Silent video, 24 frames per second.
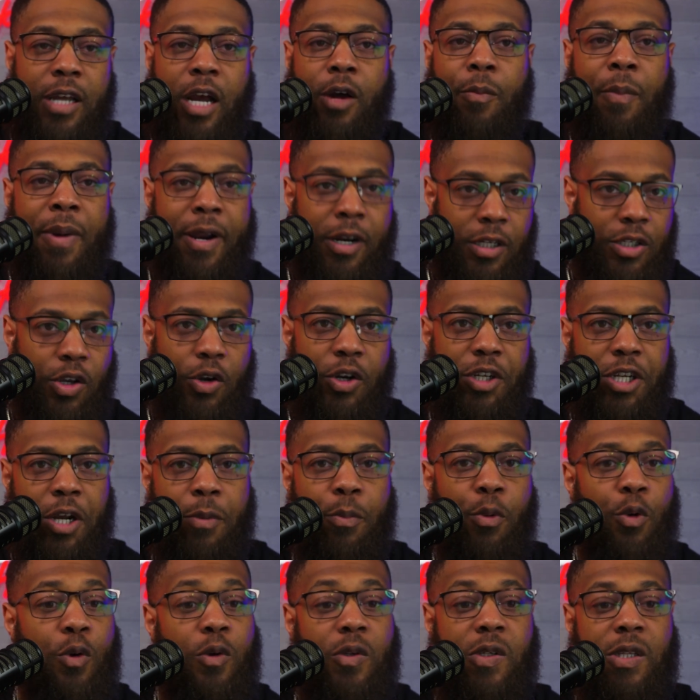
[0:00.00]
Minnesota
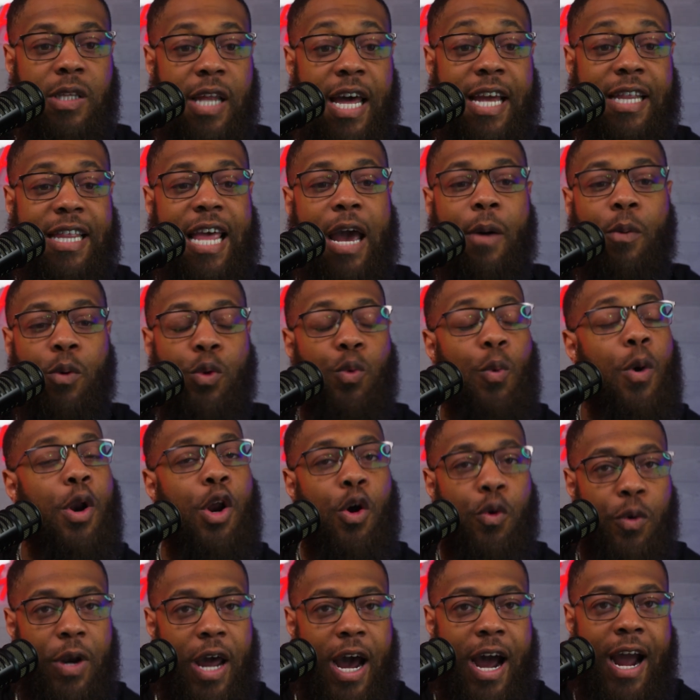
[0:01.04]
Timberwolves led that with
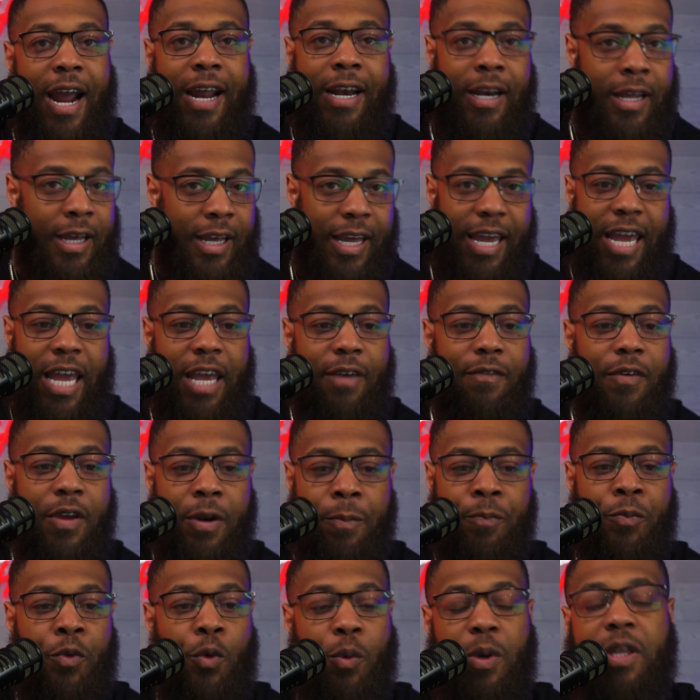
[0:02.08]
109
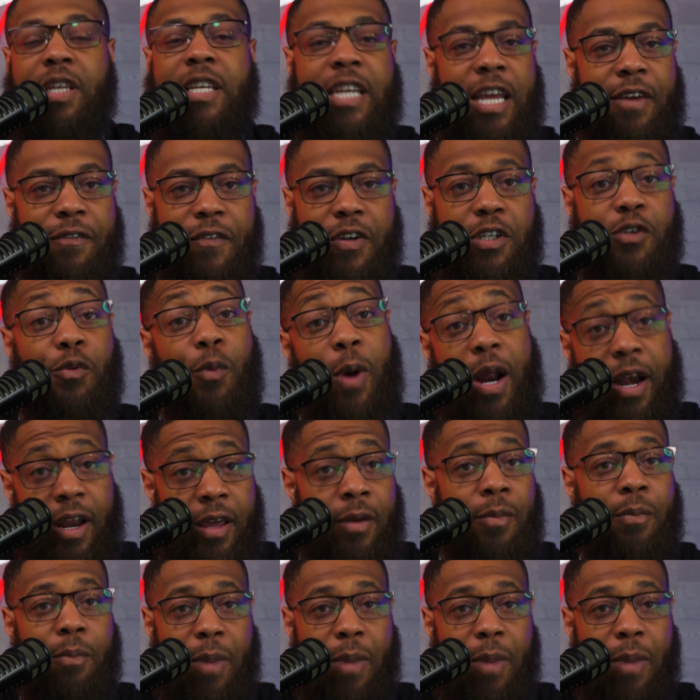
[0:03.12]
even with defensive rating.